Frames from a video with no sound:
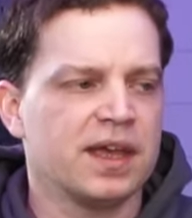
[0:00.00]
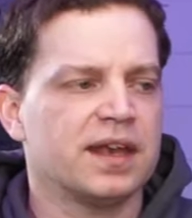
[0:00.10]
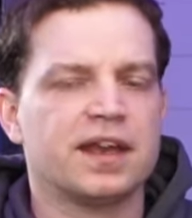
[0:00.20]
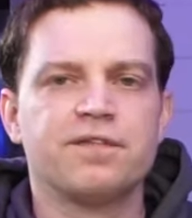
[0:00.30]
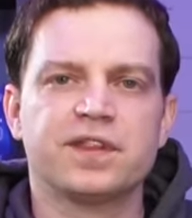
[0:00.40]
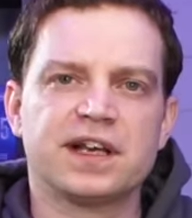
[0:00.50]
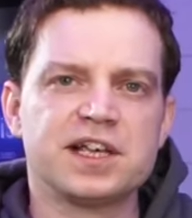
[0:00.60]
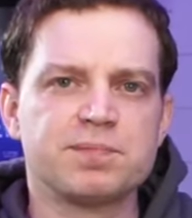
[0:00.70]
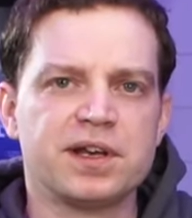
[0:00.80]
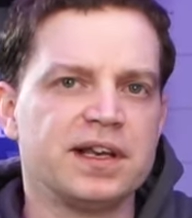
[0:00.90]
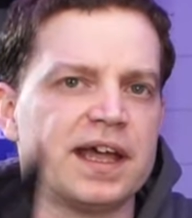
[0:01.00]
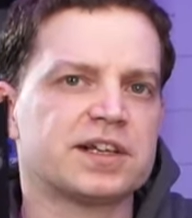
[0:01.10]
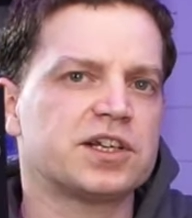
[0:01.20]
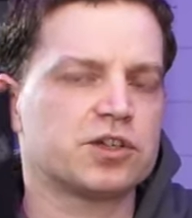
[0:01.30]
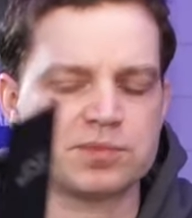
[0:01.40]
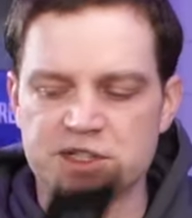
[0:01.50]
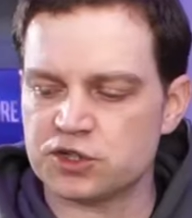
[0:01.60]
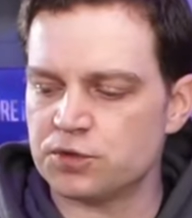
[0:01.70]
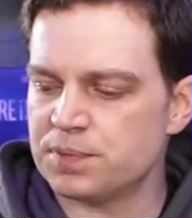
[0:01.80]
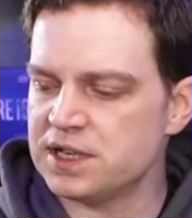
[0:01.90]
Now for the glass panel, it actually comes in
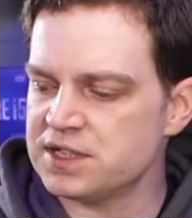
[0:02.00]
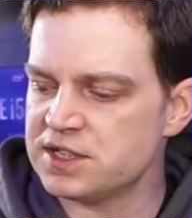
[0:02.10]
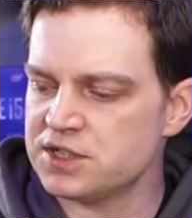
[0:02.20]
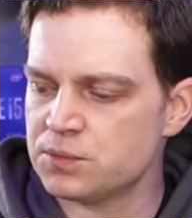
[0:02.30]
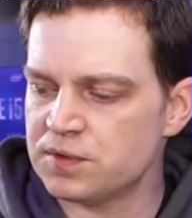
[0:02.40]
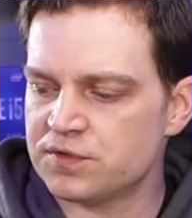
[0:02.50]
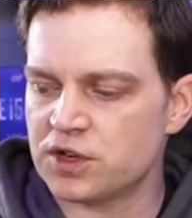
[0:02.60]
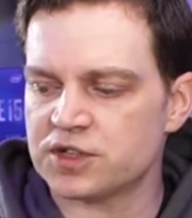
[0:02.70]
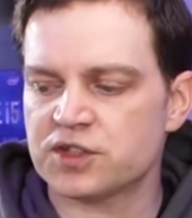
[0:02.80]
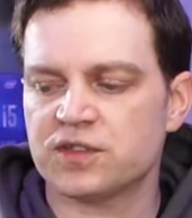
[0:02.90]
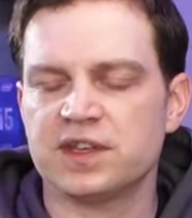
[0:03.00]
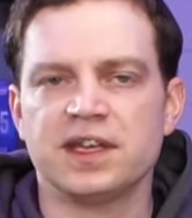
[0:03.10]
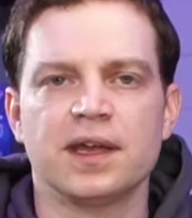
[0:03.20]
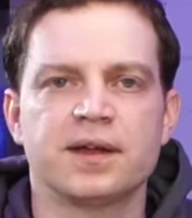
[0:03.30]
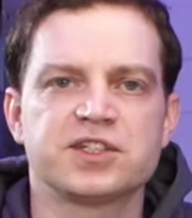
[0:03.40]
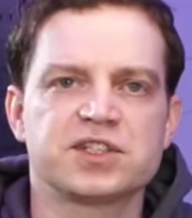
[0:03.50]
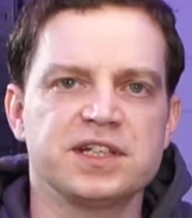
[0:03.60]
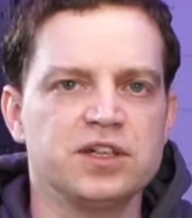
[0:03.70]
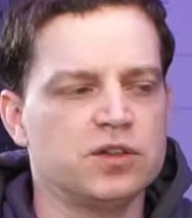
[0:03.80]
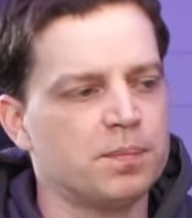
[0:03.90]
two pieces. We've got the
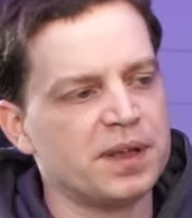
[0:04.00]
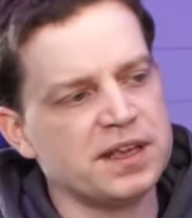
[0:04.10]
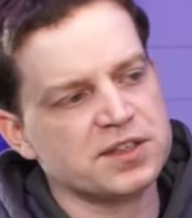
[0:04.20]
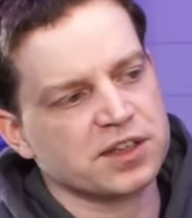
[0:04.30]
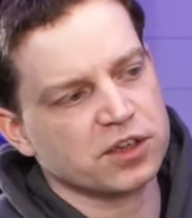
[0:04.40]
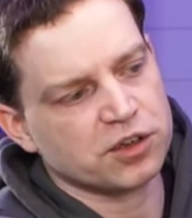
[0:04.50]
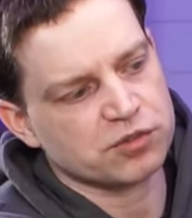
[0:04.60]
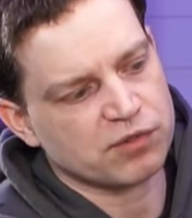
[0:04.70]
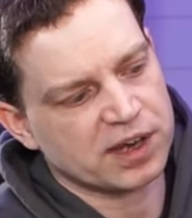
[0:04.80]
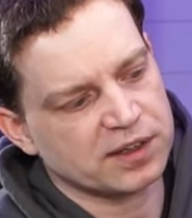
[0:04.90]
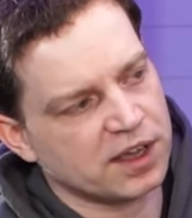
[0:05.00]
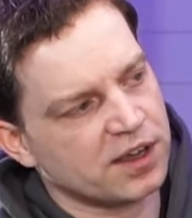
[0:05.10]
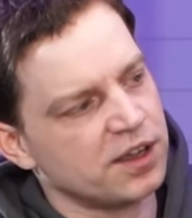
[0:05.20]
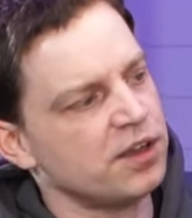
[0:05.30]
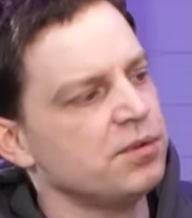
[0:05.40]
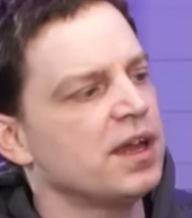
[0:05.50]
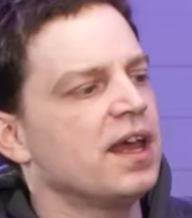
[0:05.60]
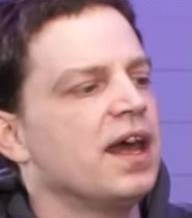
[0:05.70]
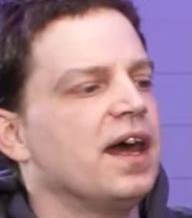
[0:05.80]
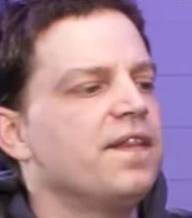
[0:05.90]
steel piece that goes around the I/O
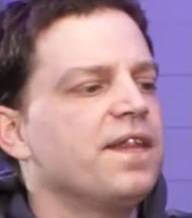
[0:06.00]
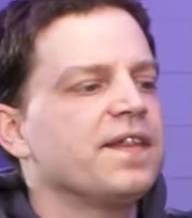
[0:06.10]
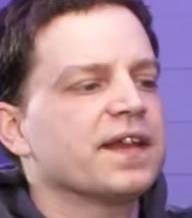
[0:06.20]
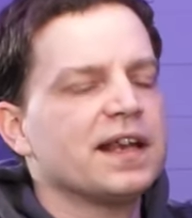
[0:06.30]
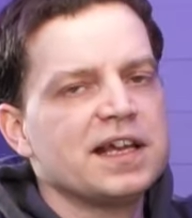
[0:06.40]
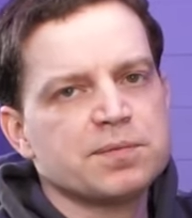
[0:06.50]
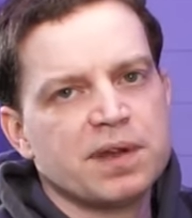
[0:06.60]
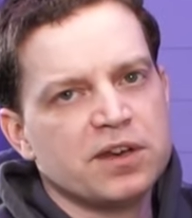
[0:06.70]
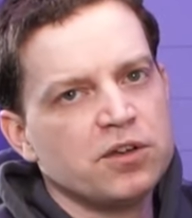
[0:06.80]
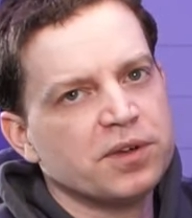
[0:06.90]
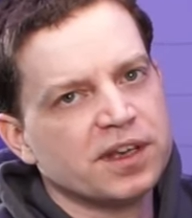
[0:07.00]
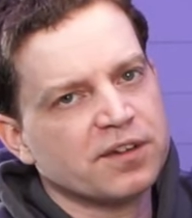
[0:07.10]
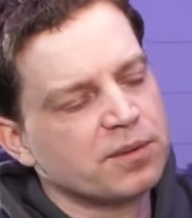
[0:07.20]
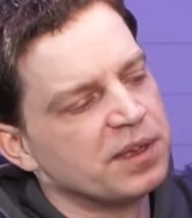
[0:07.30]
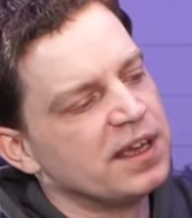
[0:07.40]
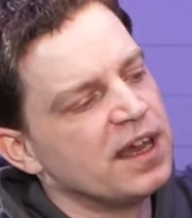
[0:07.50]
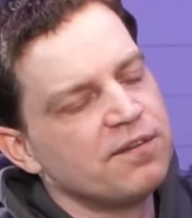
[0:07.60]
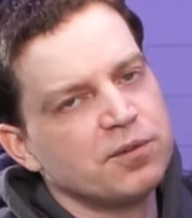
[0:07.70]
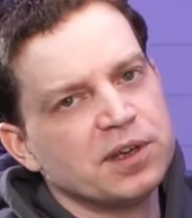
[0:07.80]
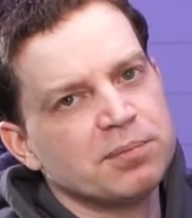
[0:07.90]
and then the glass panel. And you have to be
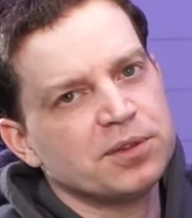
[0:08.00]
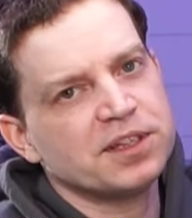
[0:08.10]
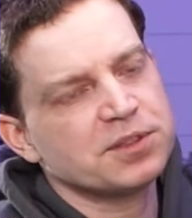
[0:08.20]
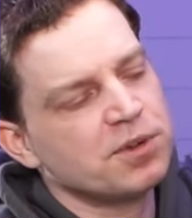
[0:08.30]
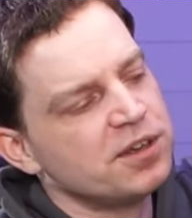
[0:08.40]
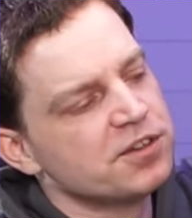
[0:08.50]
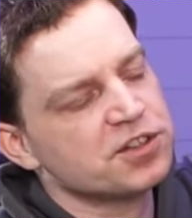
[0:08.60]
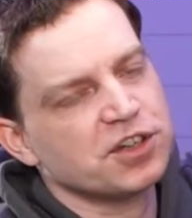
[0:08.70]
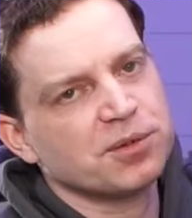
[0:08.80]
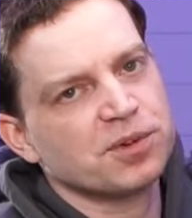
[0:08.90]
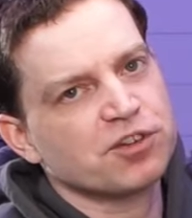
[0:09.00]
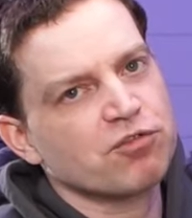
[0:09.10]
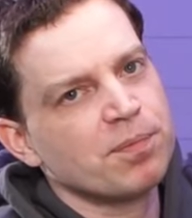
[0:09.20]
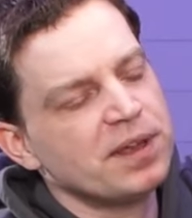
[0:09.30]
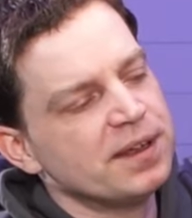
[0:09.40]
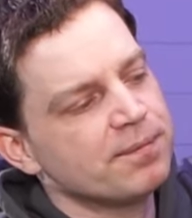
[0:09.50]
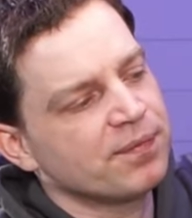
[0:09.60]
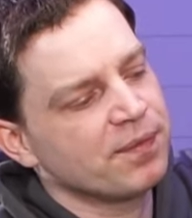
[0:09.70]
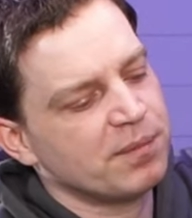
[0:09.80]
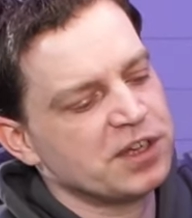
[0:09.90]
careful when you pull this one because you don't want to drop it.
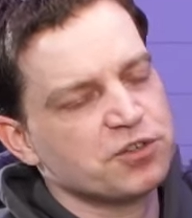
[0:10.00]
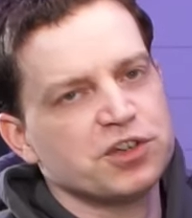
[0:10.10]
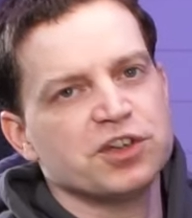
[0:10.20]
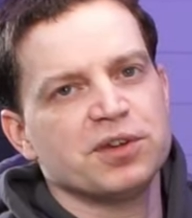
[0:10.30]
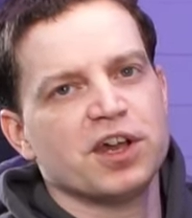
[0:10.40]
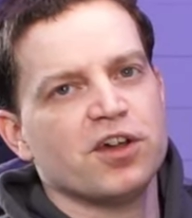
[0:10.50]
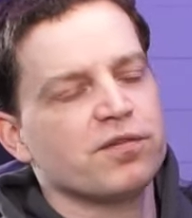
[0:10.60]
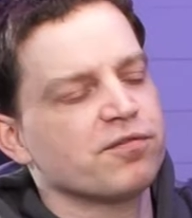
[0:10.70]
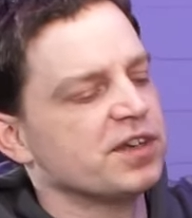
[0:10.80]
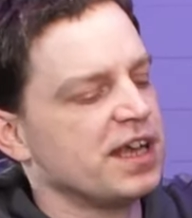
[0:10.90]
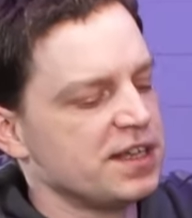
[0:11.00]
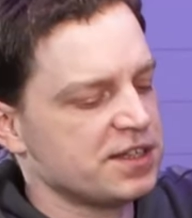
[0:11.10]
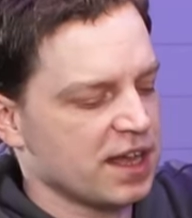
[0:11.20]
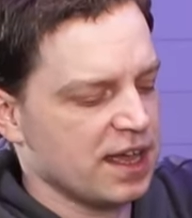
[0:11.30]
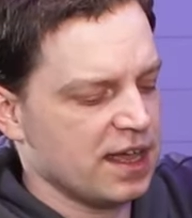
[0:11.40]
Make sure you're doing it over a desk.